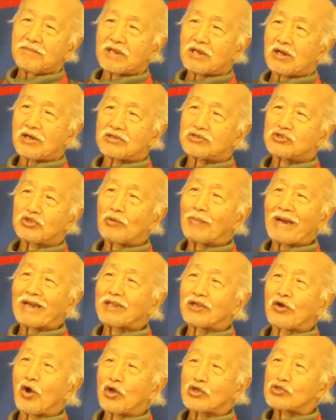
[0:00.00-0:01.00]
because
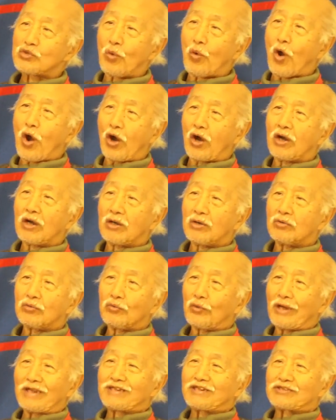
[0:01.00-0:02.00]
nobody goes to war,
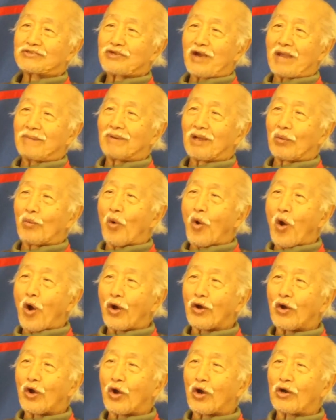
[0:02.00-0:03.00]
whether tribal
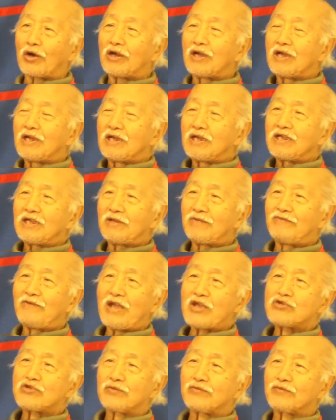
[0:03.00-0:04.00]
war or
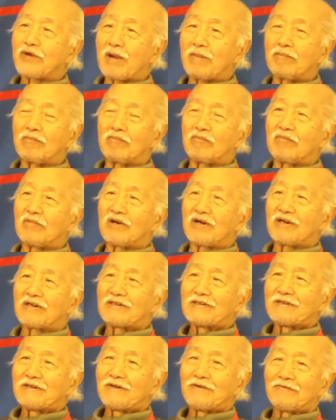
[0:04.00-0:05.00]
invasion from, uh,
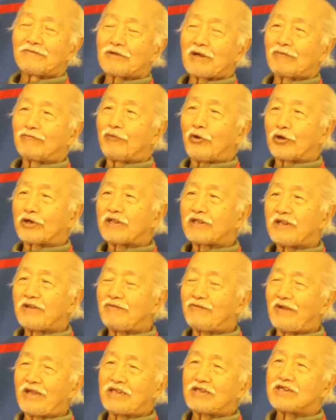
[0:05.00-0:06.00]
from foreign
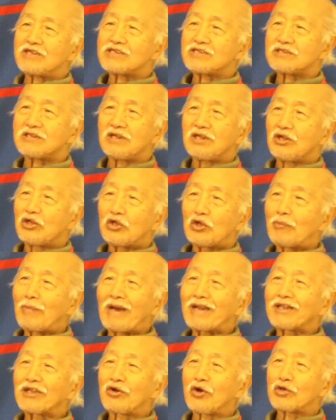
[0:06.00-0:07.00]
invaders.
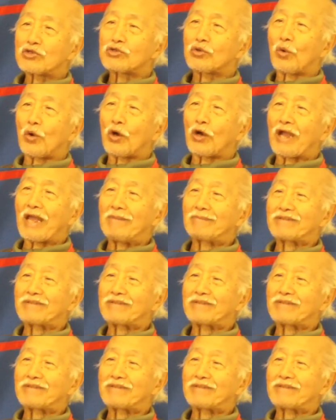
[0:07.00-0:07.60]
Nobody goes to war